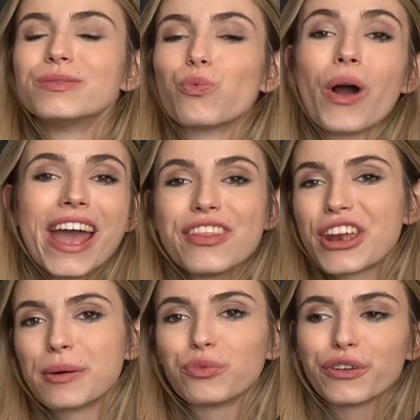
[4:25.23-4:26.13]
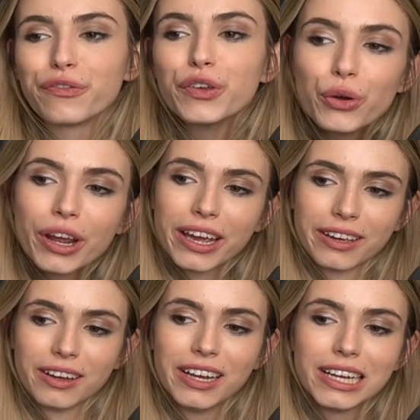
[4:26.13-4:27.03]
way that I'm
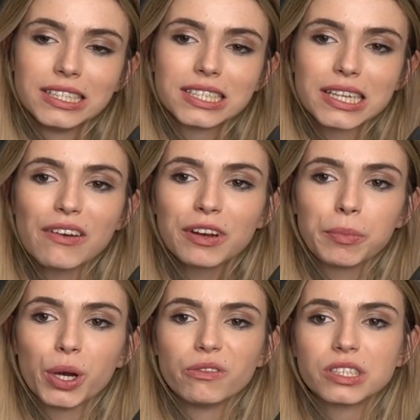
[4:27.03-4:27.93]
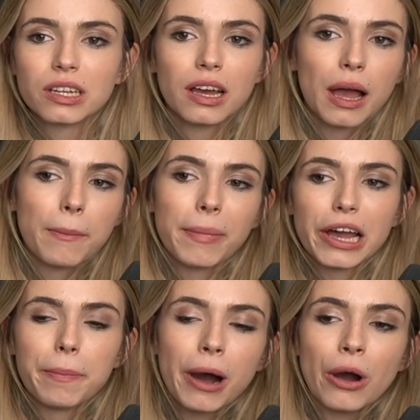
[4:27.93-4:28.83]
refuting in 7 moves my
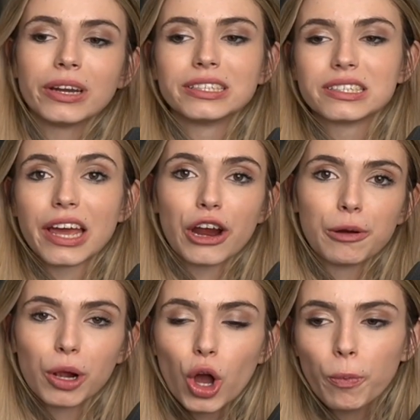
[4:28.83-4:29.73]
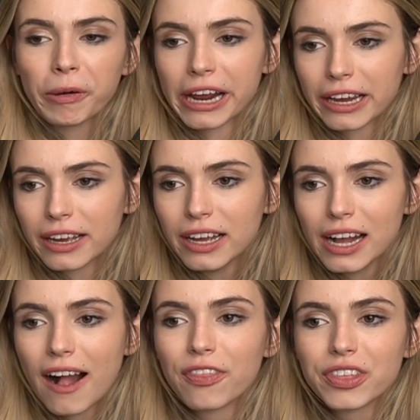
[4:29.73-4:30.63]
opponent's terrible opening.
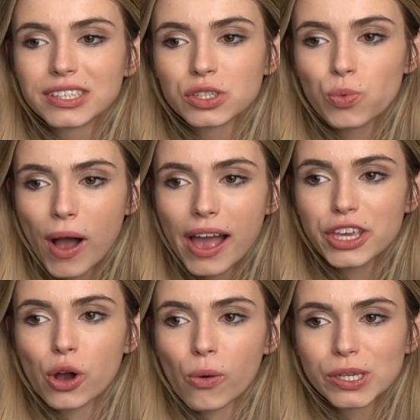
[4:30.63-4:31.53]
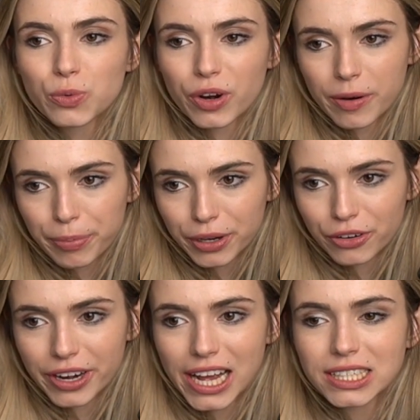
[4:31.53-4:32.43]
And this is why you always want to bring
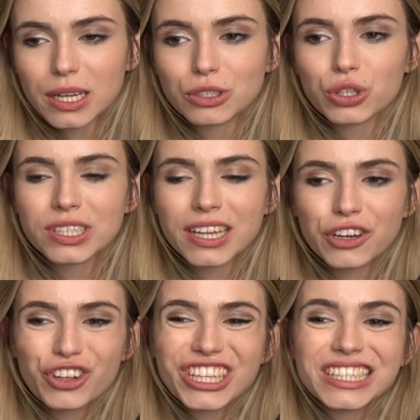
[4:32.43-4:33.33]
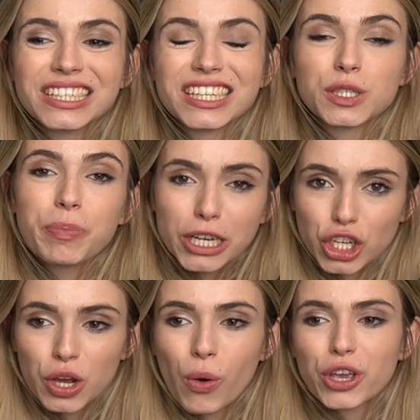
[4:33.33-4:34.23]
your knights out to the center. This is
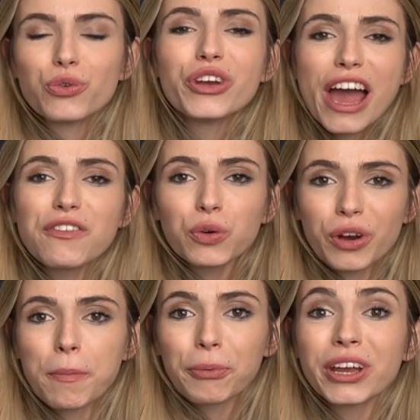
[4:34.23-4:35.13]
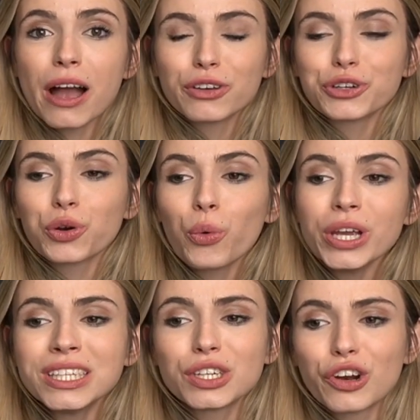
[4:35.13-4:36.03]
especially why you never want to bring out your
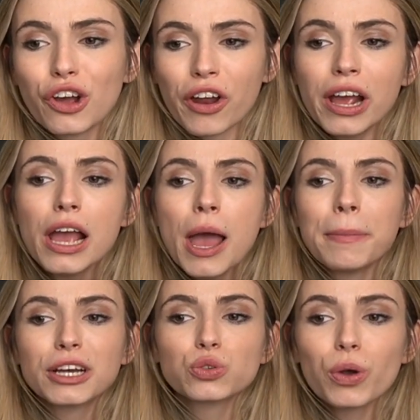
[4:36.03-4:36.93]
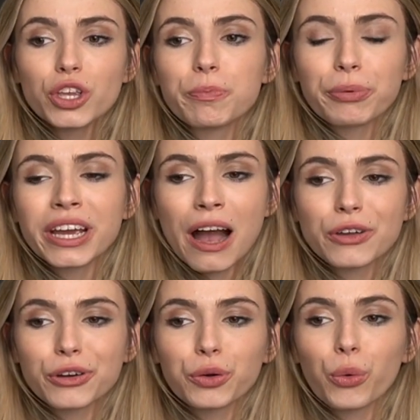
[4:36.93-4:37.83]
queens early on. Because when you bring
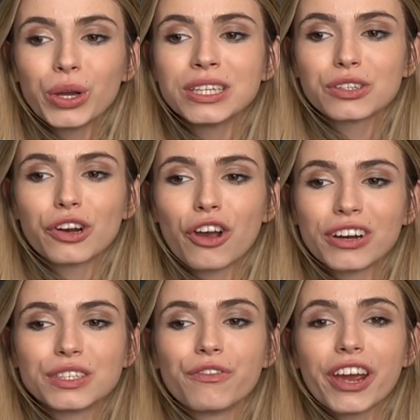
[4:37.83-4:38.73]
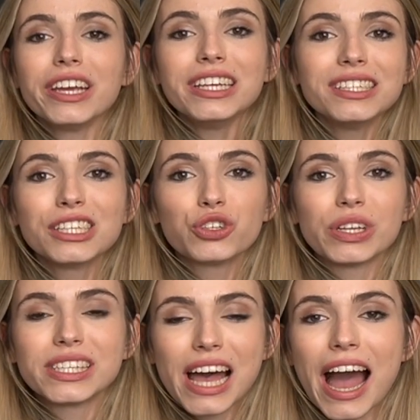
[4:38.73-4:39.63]
out your queens early on, it's very easy to
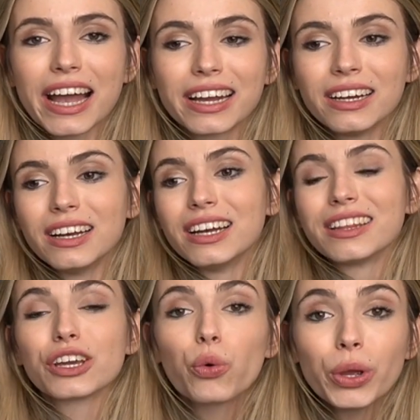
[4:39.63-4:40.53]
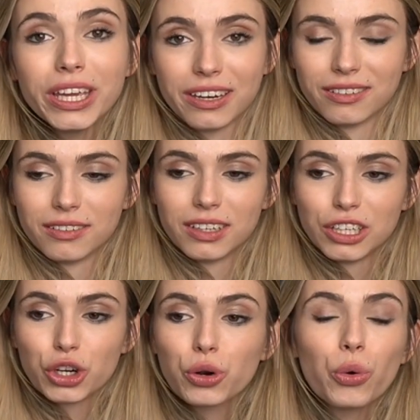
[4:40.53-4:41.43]
attack the queen.
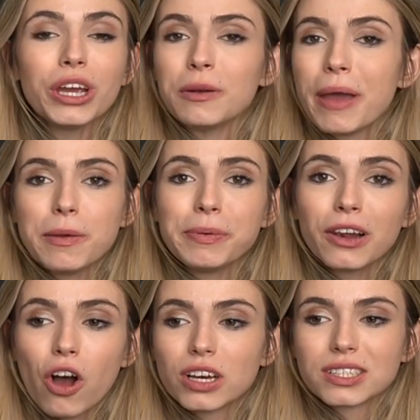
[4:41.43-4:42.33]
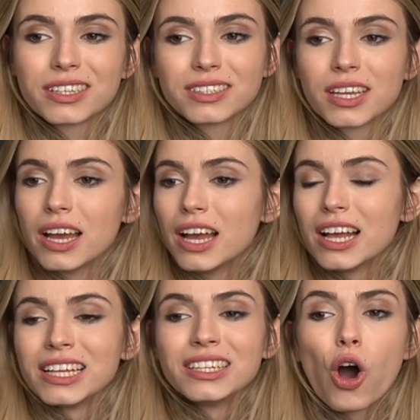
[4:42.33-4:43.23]
Your queen may be lost. It's
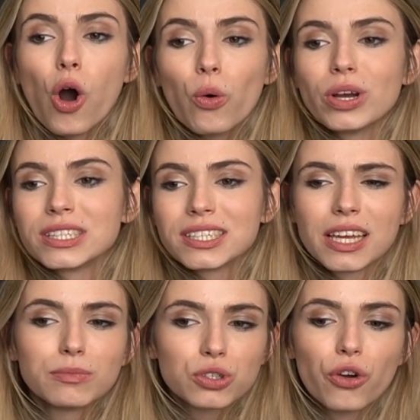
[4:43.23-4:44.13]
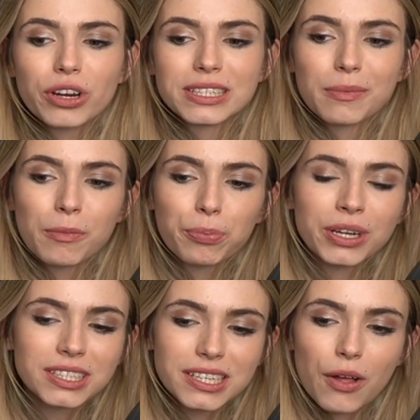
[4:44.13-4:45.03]
always the same story. Someone
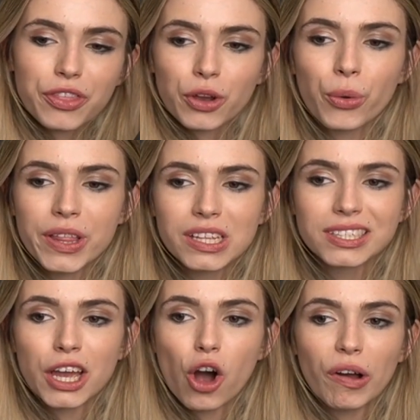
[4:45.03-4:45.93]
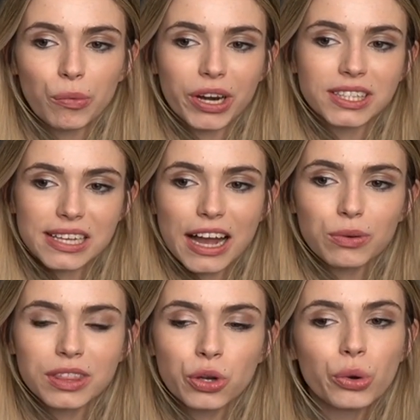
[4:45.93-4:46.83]
brings out the queen, they say, oh, I want to attack
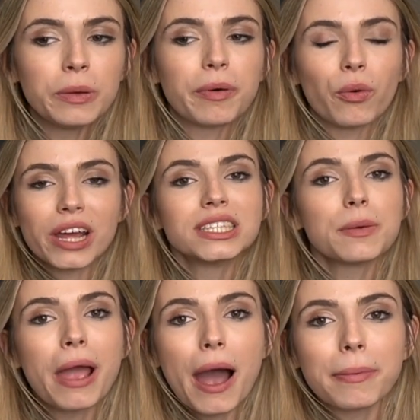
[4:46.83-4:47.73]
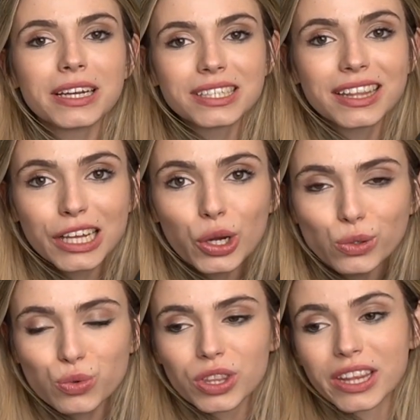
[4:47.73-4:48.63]
with the queen. But what ends up happening is that they
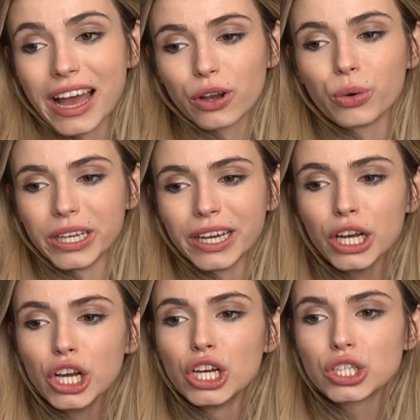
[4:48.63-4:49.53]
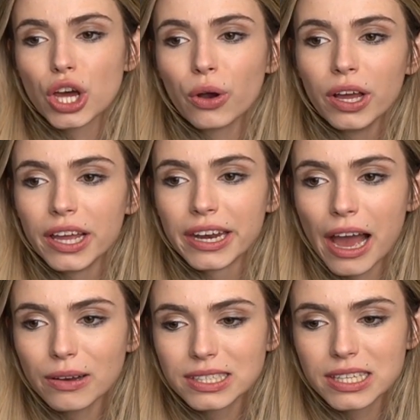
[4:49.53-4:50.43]
lose with that queen. So
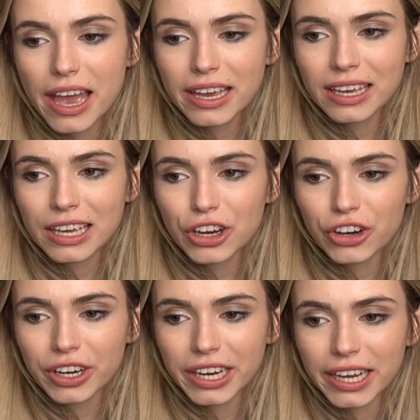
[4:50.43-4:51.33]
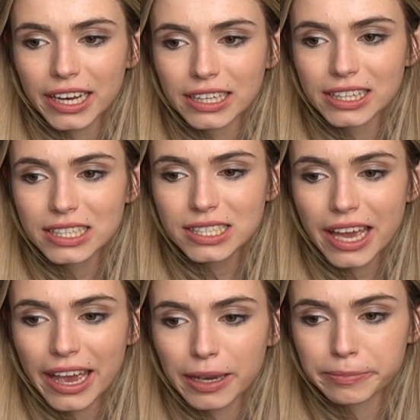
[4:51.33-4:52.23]
now he's taking here, and this
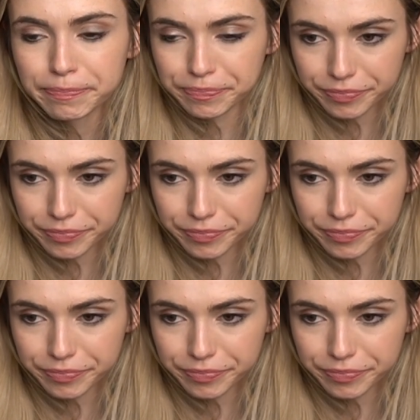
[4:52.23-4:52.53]
game